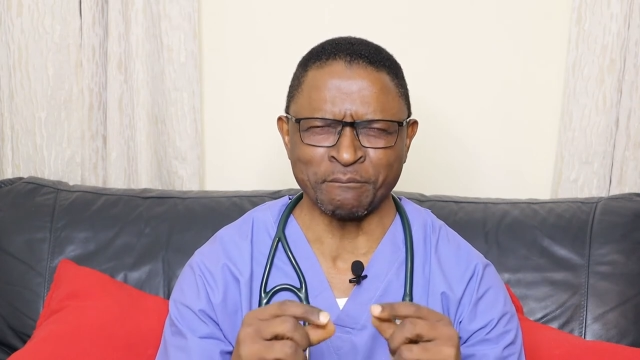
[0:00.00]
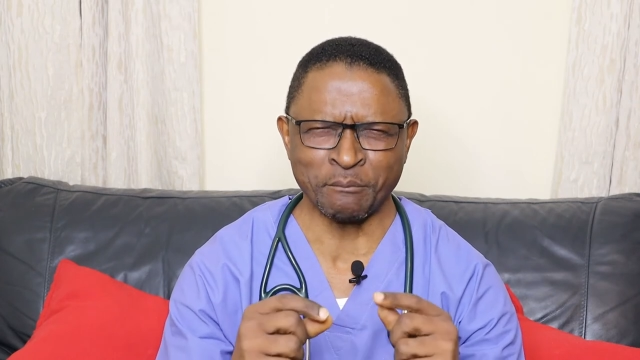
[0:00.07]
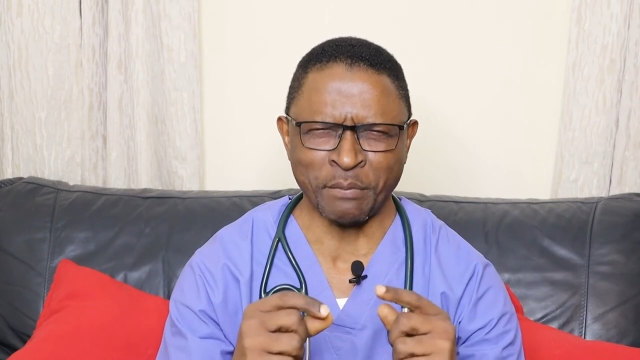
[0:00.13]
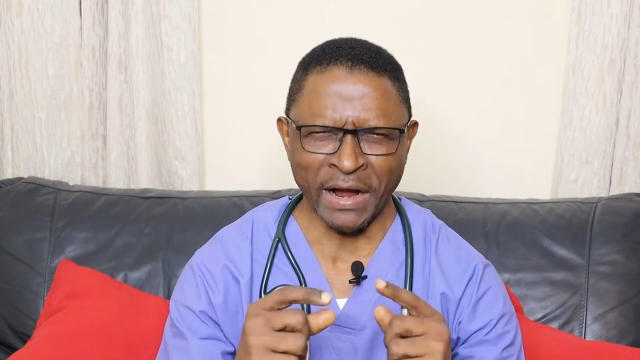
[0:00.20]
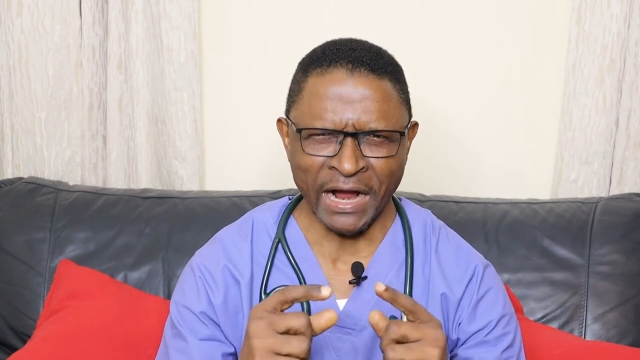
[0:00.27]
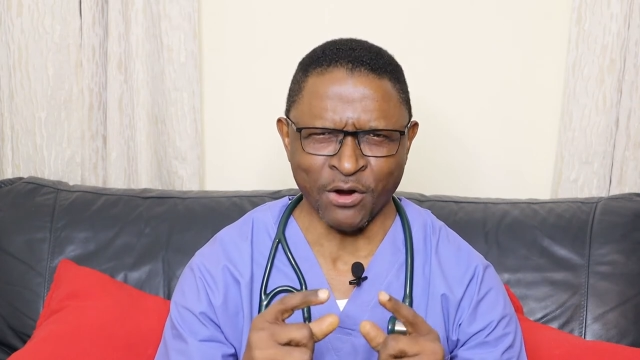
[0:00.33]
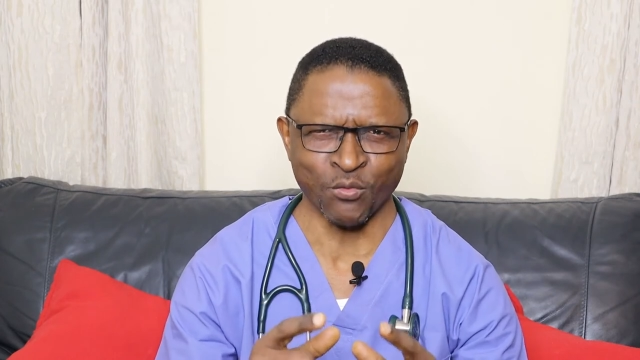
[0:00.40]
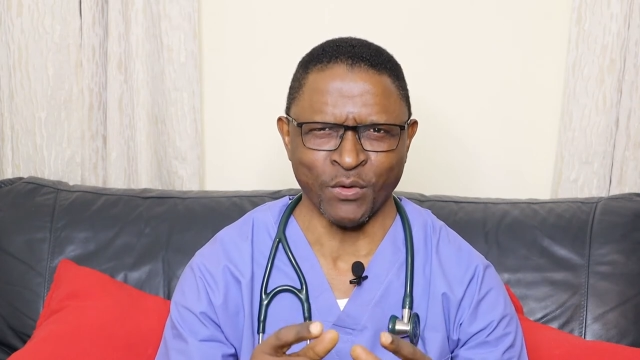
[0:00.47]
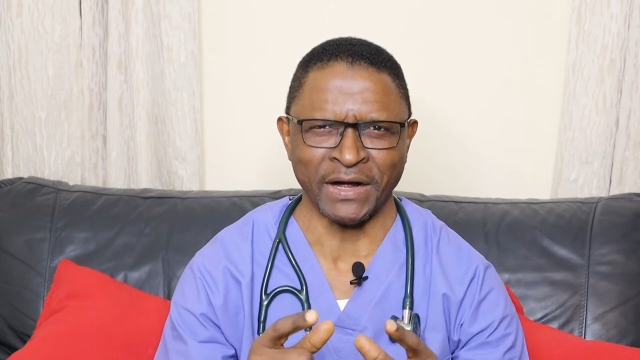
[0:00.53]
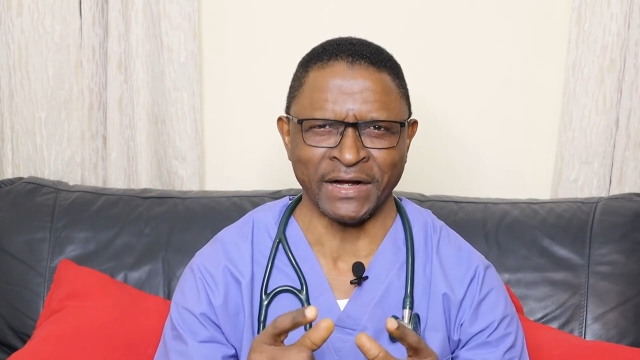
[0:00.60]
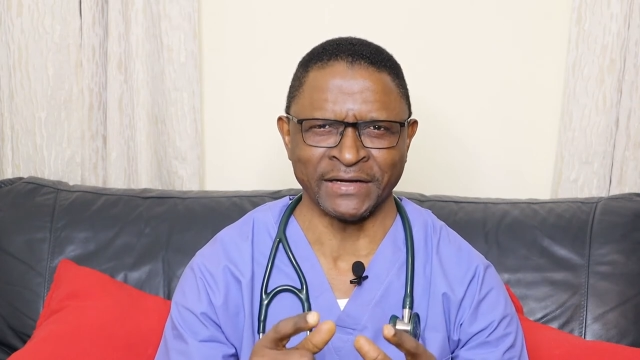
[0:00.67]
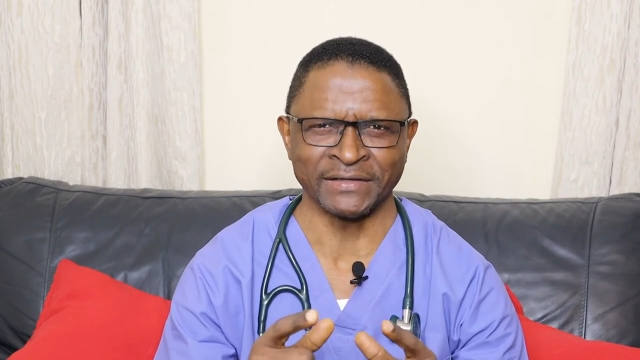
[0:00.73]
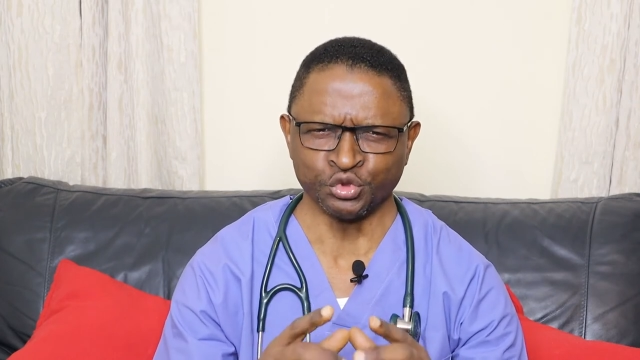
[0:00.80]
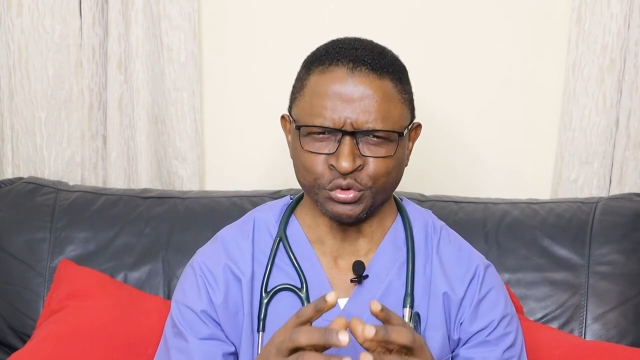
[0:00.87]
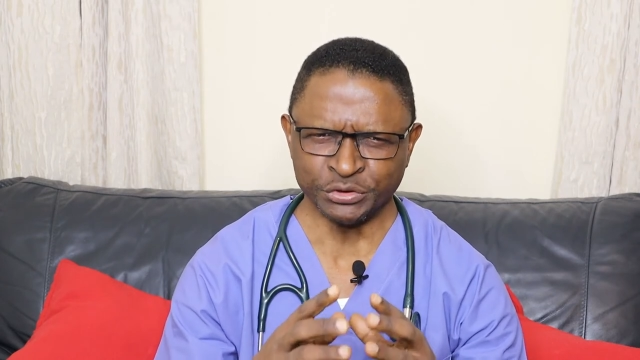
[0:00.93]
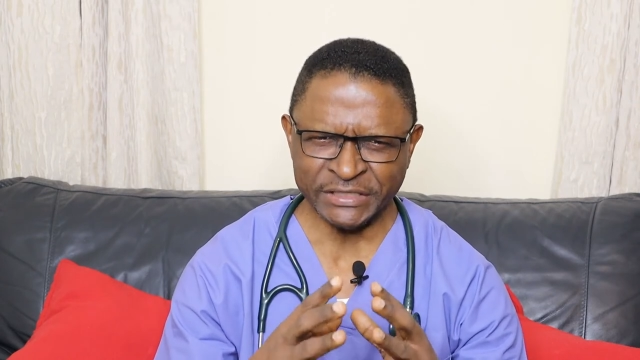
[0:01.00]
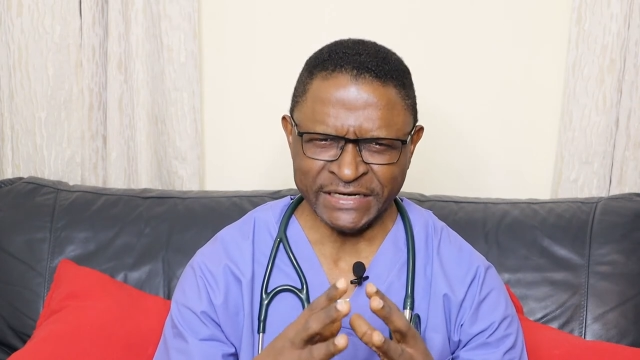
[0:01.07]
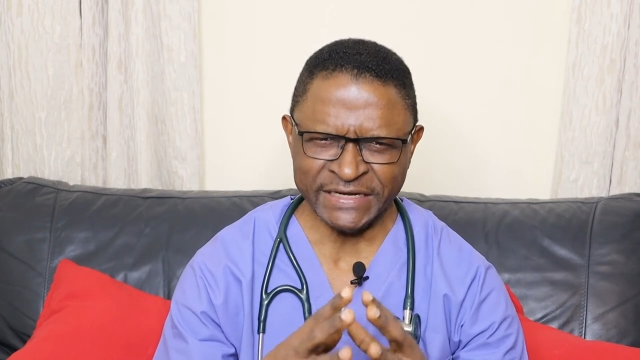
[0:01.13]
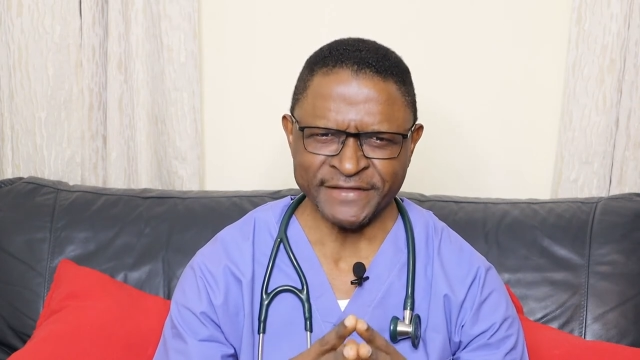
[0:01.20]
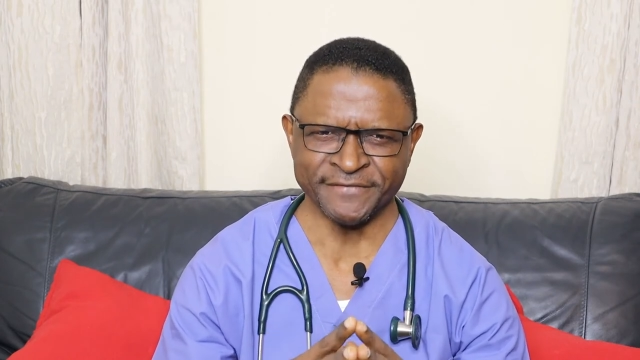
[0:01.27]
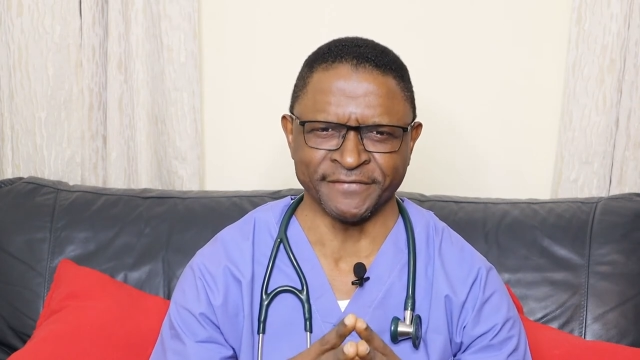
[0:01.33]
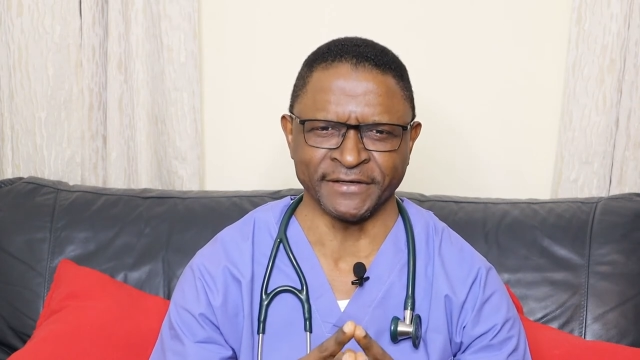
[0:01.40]
power to
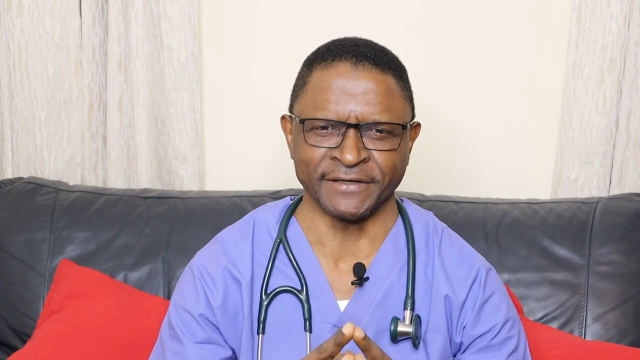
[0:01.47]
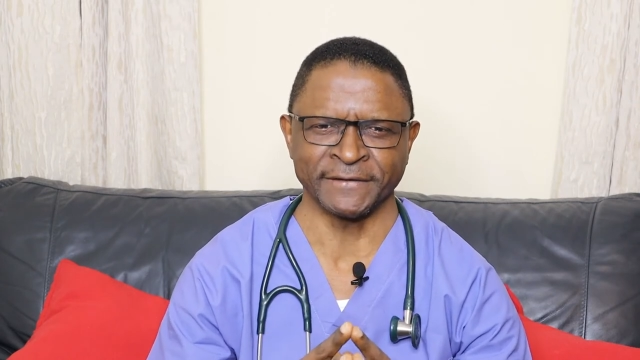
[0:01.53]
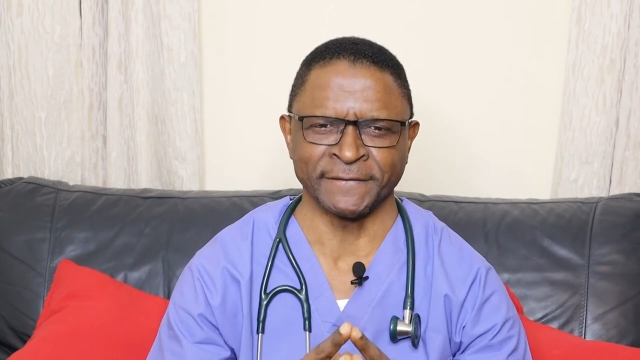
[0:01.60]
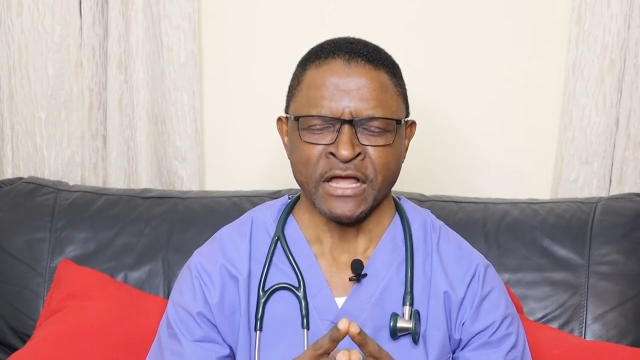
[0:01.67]
deliver,